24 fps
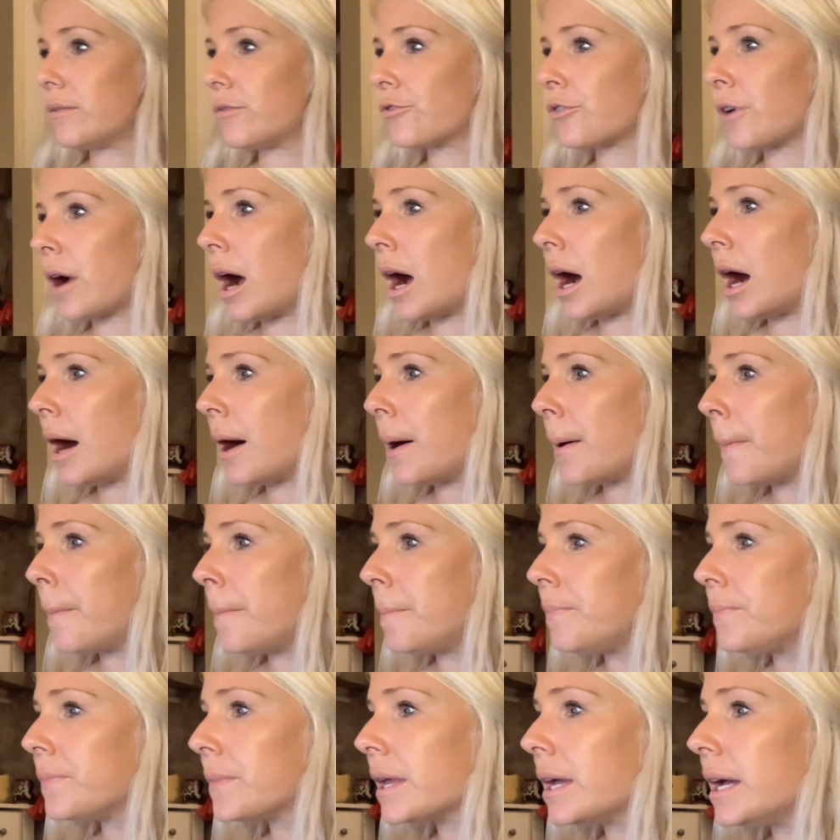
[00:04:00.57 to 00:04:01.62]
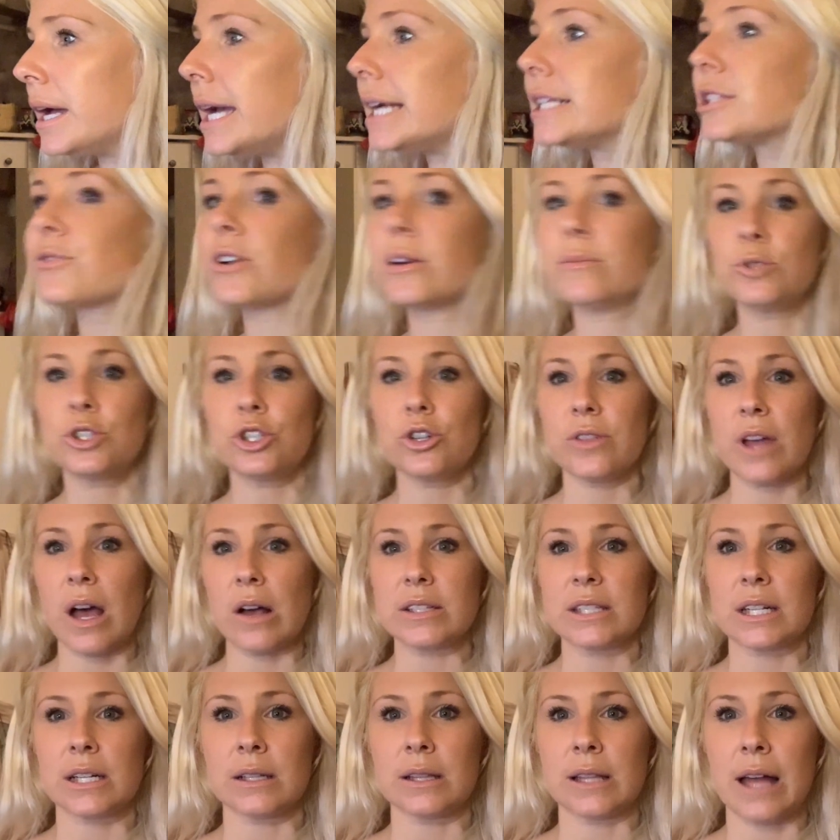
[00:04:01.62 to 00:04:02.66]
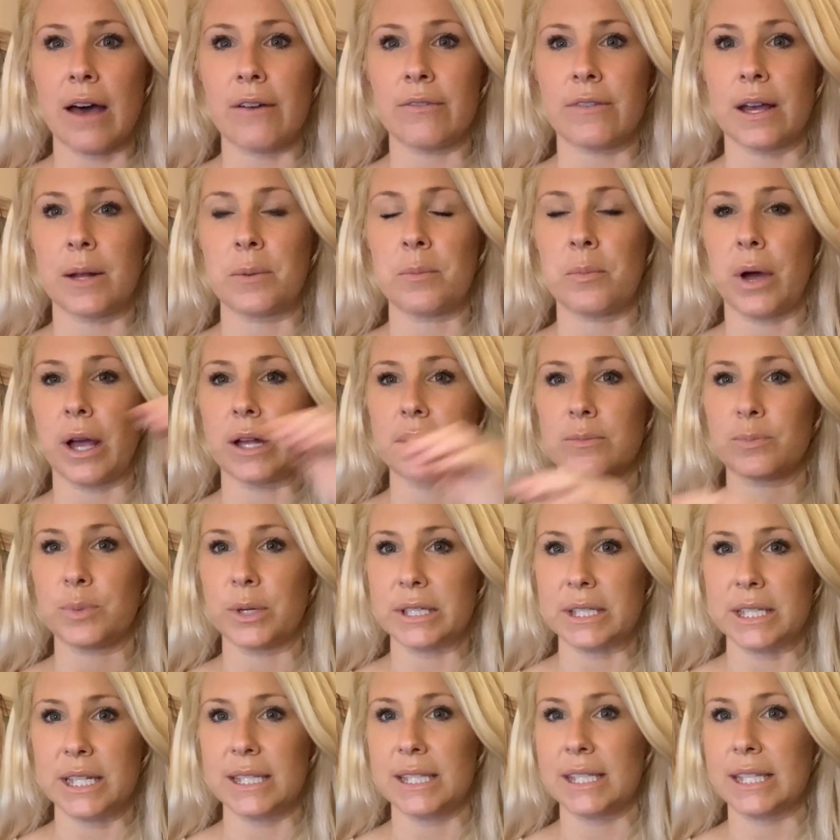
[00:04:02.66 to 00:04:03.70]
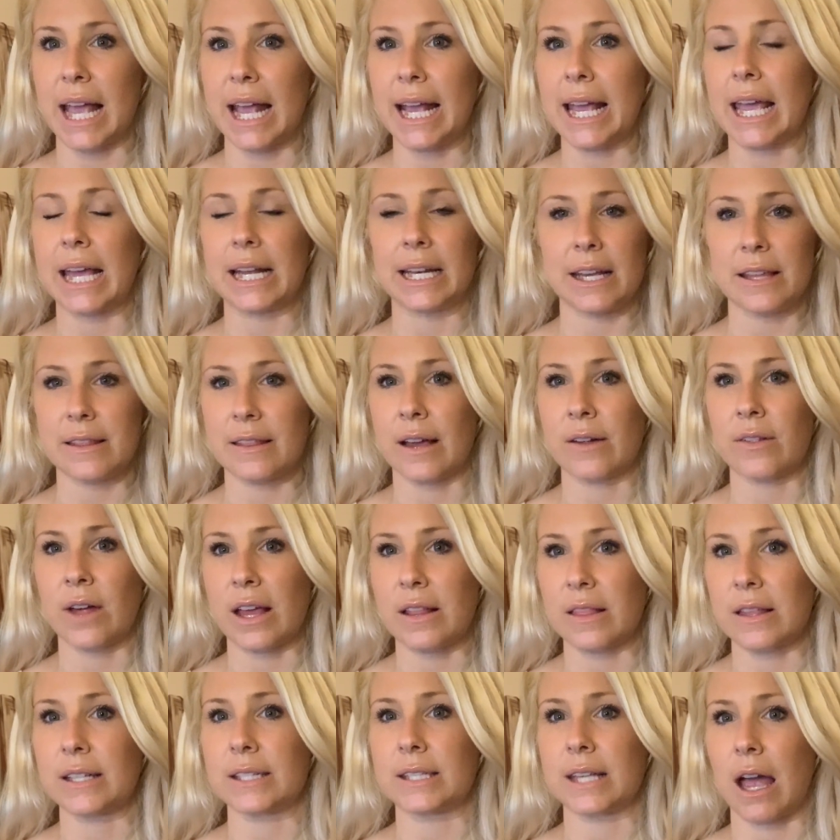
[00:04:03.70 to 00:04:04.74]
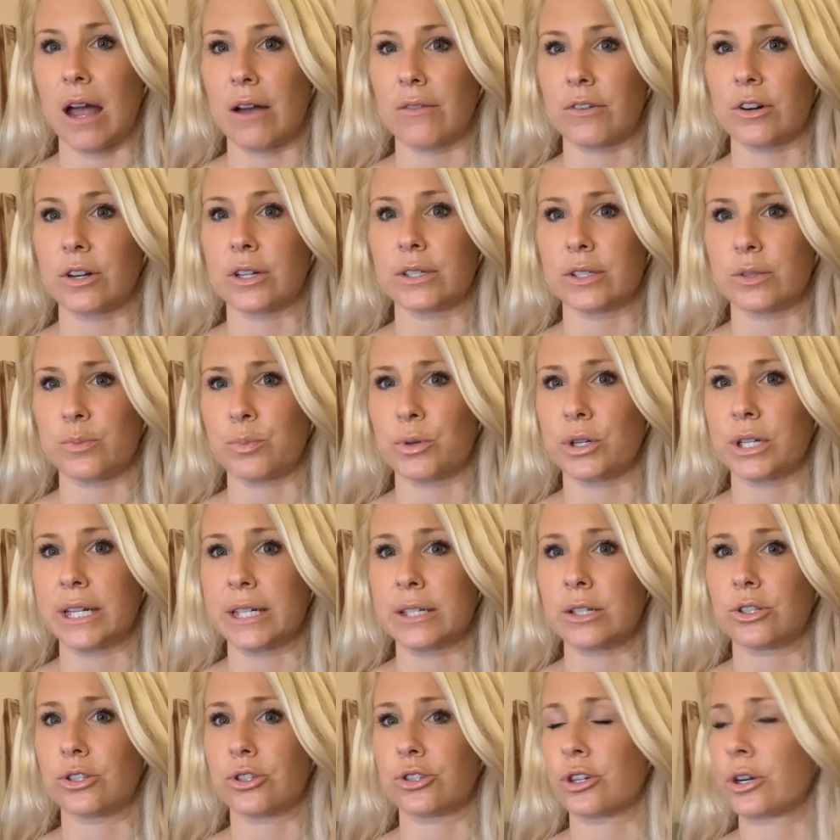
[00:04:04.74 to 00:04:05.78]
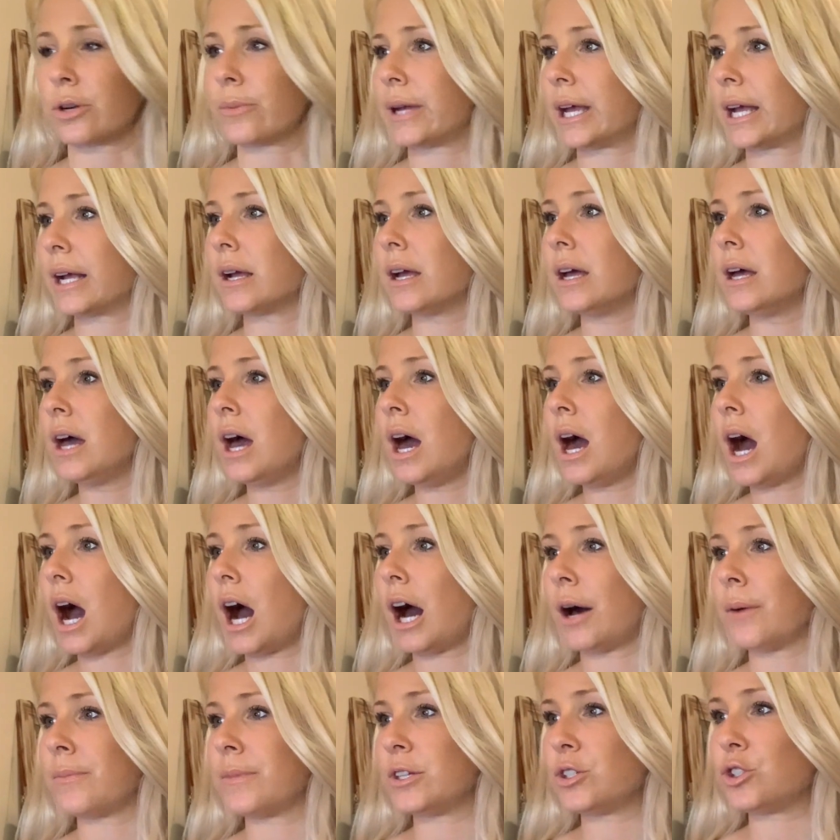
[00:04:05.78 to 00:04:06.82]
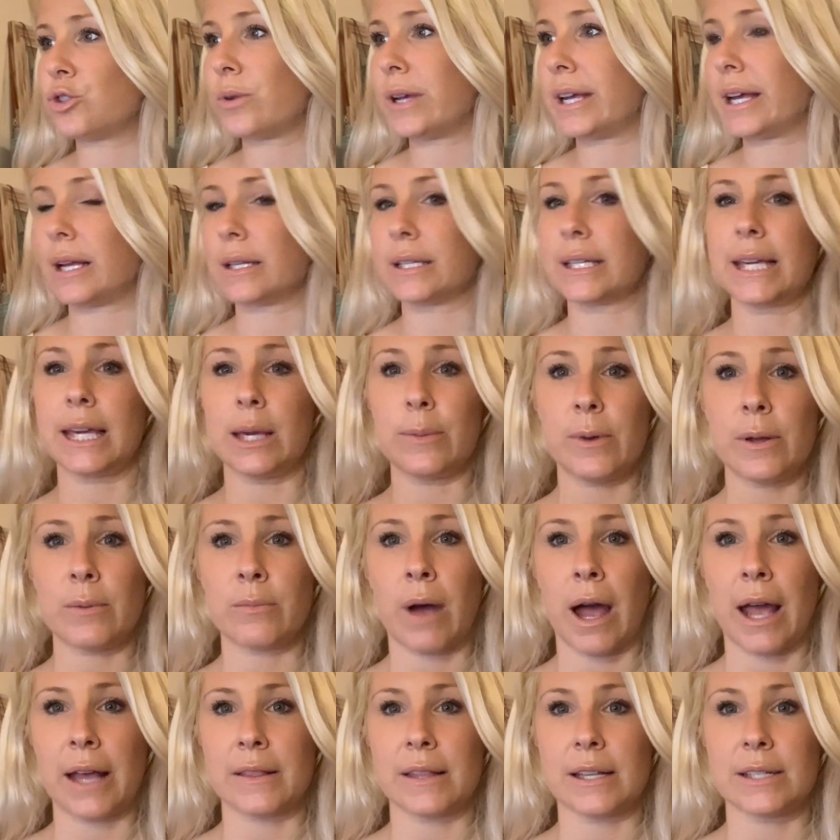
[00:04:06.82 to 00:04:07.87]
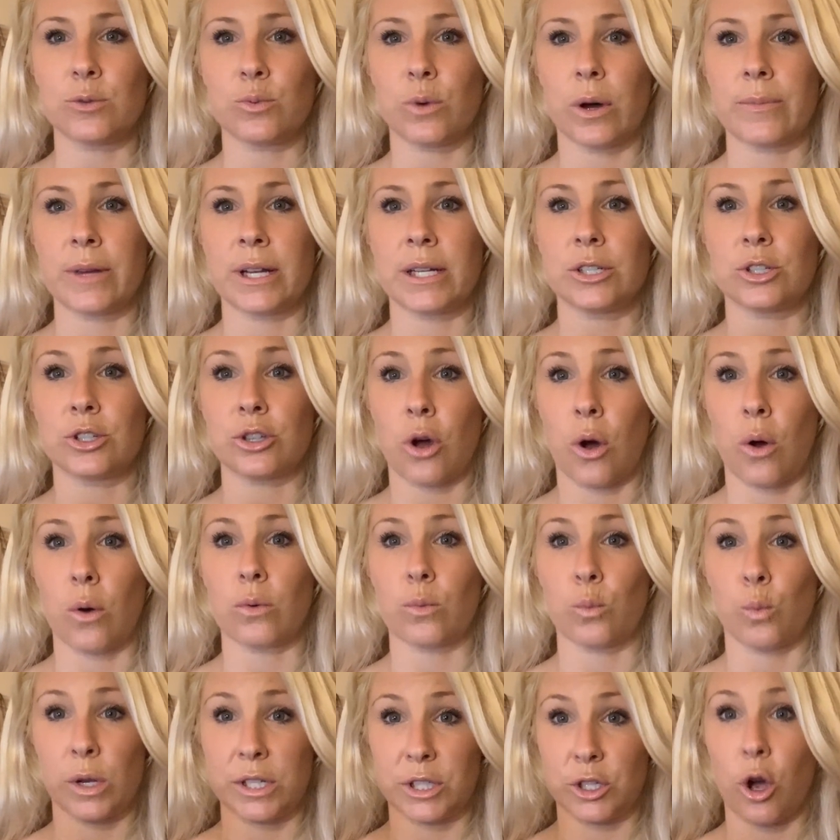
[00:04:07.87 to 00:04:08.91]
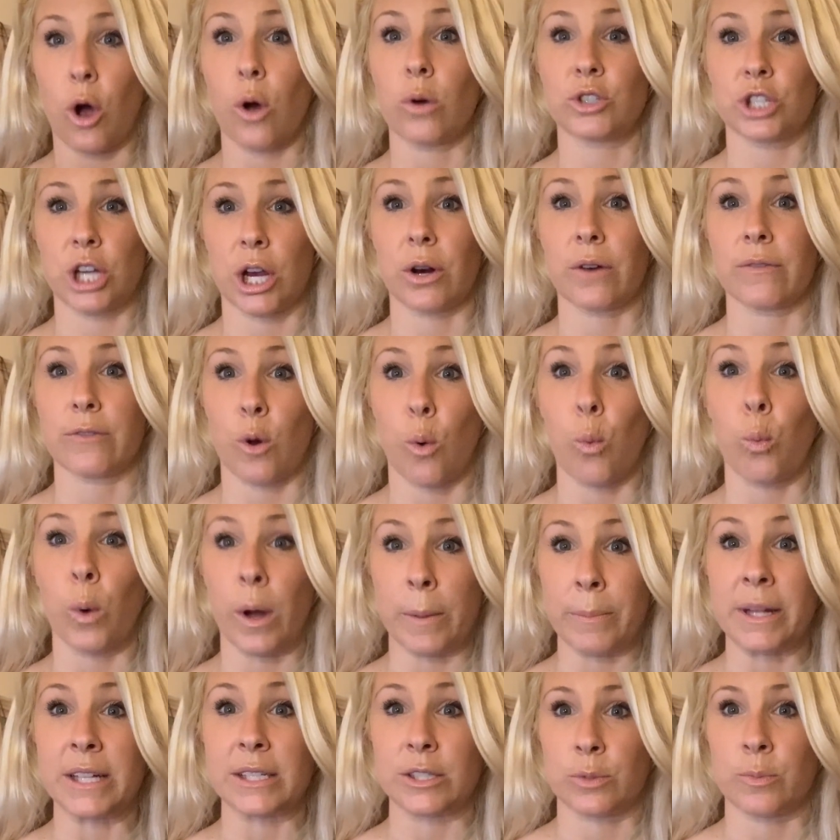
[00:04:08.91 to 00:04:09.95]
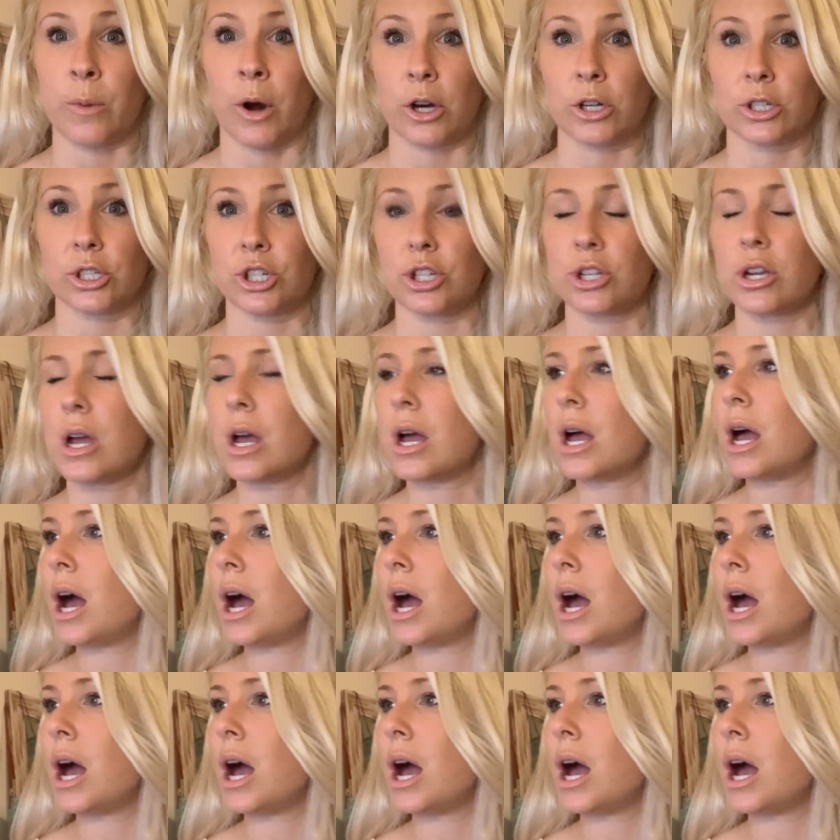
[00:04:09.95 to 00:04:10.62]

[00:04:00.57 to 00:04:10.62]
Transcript: from 2011, but to say anything like this ever is pretty disturbing. The tweet, and keep in mind, this woman was co-chair of the Women's March.